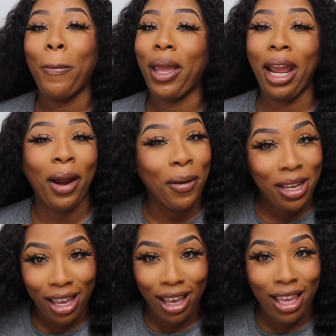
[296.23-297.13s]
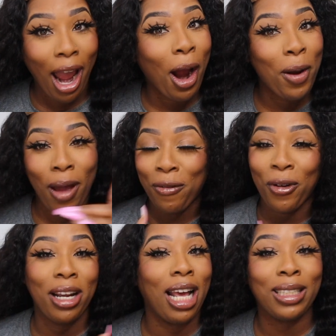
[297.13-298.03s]
Period. Y'all heard my
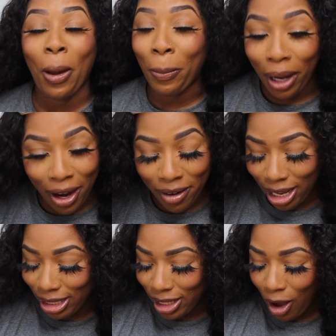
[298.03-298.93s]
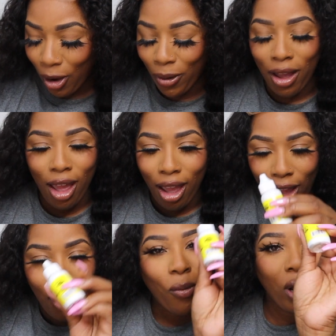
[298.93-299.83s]
friend. That's on period. So
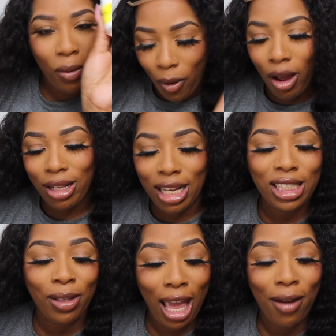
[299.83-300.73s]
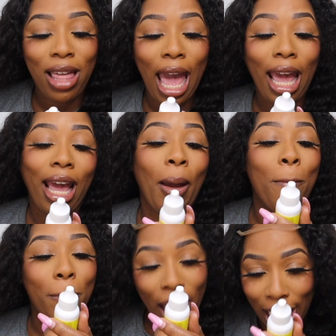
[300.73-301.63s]
we want this to have that
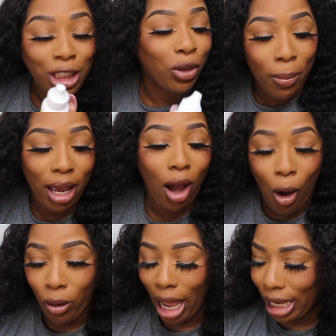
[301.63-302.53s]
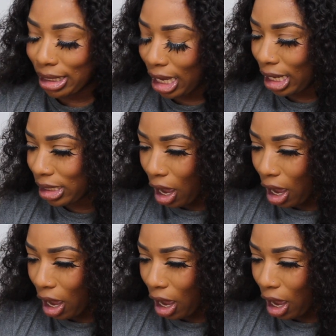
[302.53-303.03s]
extra mega hole like it says.